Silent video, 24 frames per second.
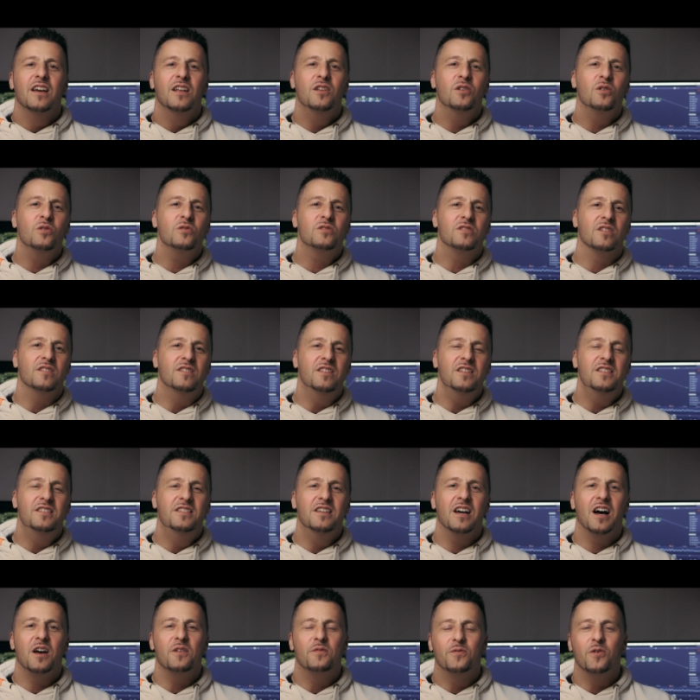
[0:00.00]
and also
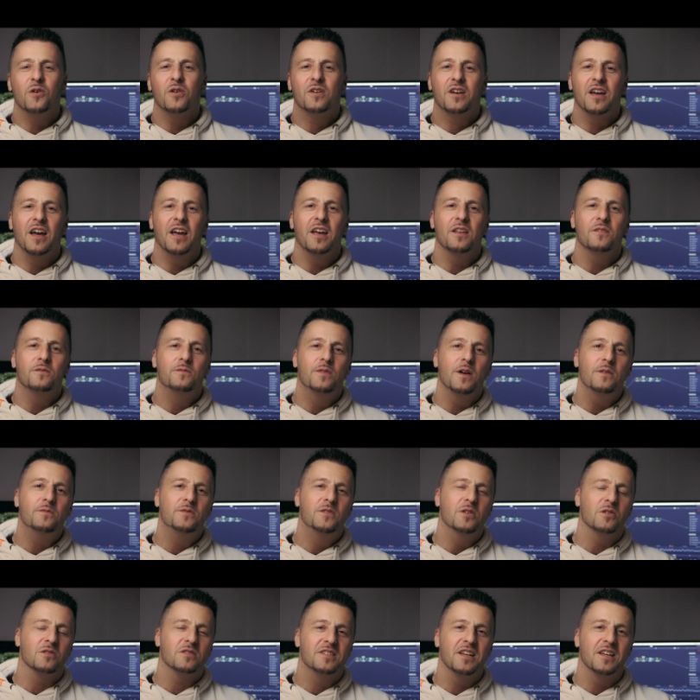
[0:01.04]
DCI 4K in 50 or